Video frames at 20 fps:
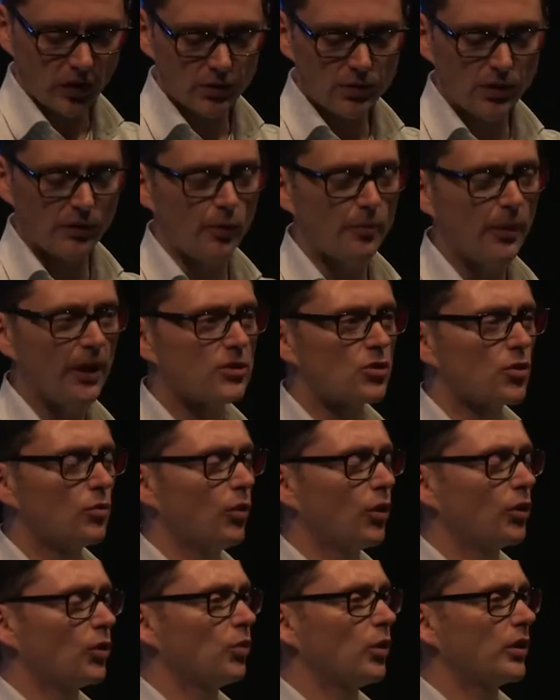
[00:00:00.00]
you have a mental
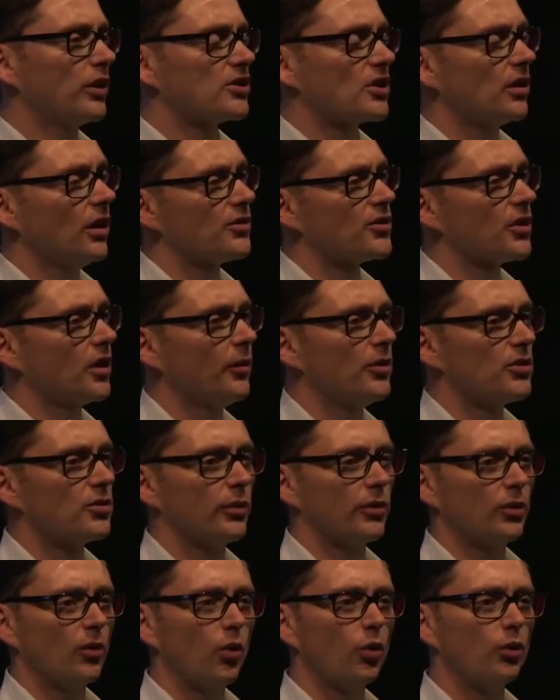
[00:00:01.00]
model of what it's like to come
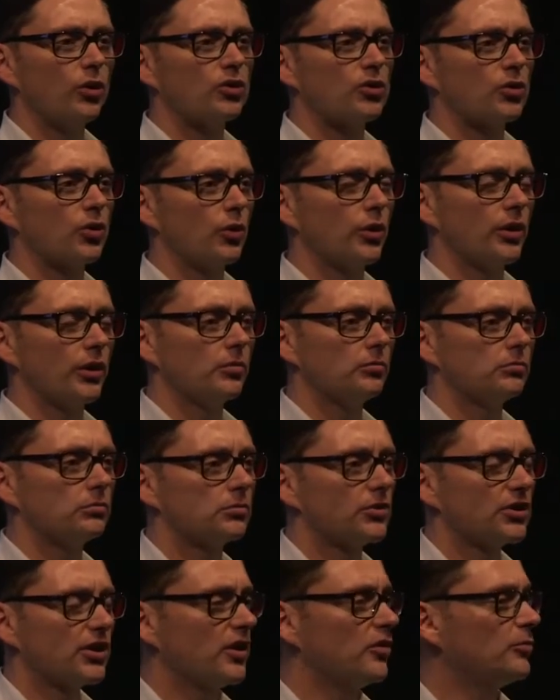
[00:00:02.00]
into an auditorium.
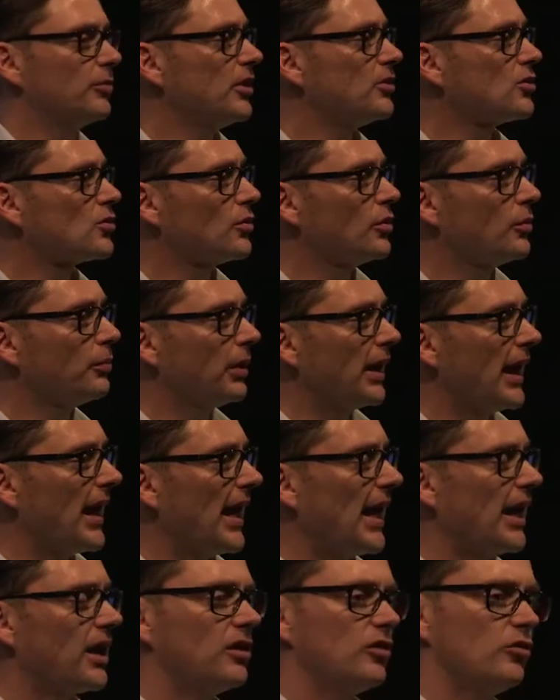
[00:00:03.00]
So you've been to a
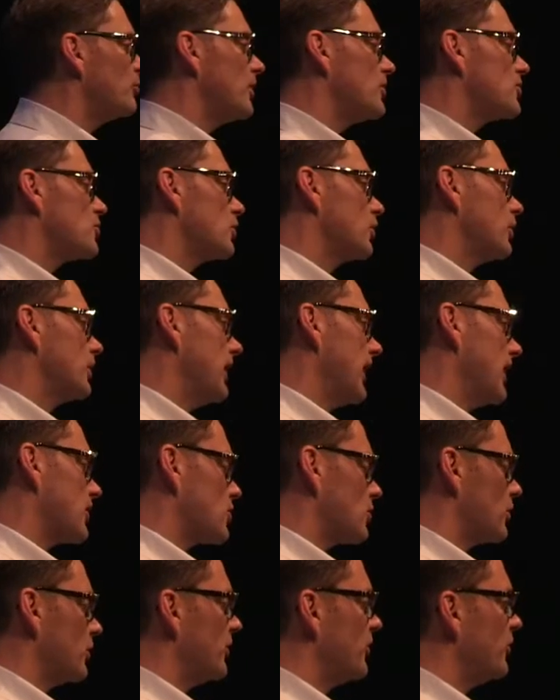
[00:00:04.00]
play, you've been to a
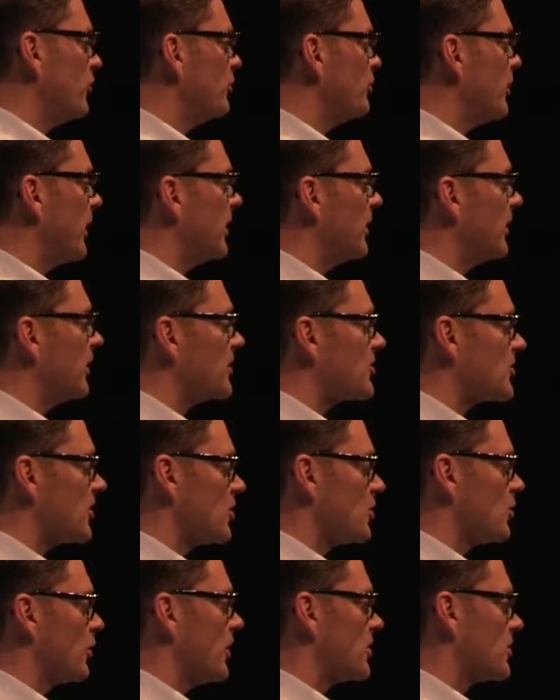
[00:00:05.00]
lecture, you've been in a
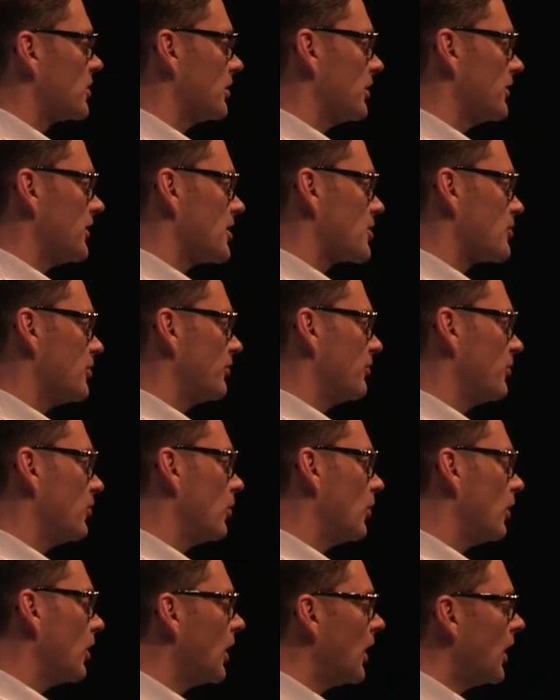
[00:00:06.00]
situation like this
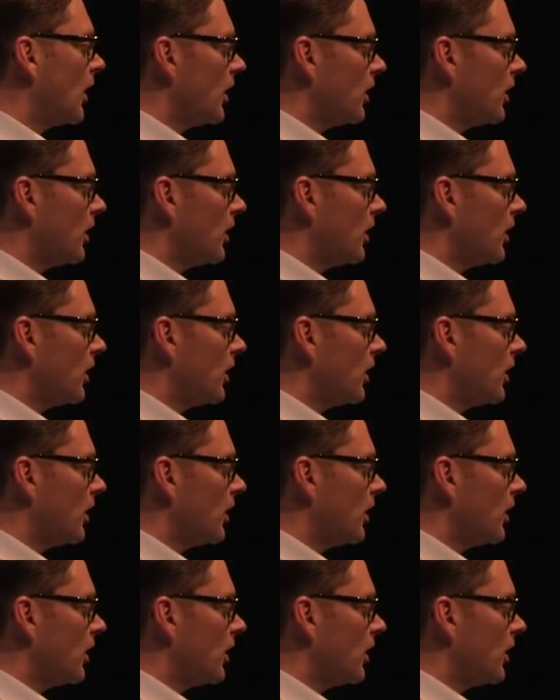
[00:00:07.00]
before.